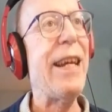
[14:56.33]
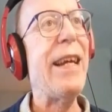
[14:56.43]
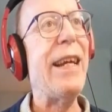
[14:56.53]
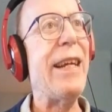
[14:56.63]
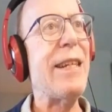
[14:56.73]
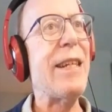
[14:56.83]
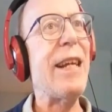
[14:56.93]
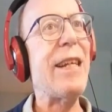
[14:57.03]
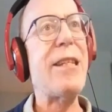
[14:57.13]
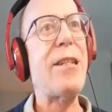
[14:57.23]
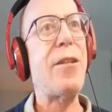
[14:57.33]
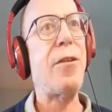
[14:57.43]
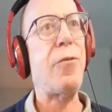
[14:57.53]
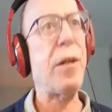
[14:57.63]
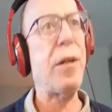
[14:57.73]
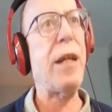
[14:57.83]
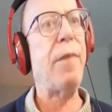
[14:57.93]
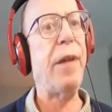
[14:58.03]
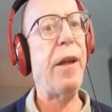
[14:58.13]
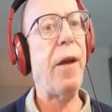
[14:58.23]
is
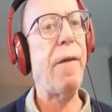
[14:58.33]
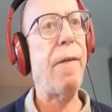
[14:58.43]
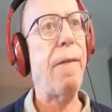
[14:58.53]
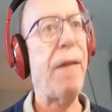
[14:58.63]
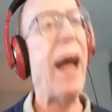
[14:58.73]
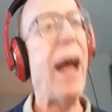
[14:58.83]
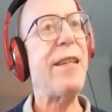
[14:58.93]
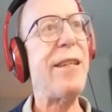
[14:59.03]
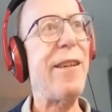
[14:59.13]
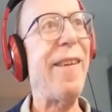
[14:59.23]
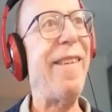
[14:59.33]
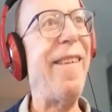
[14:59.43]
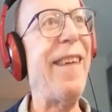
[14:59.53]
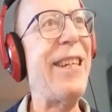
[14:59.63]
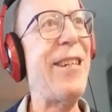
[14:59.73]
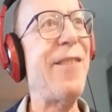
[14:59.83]
extremely fast, all right? So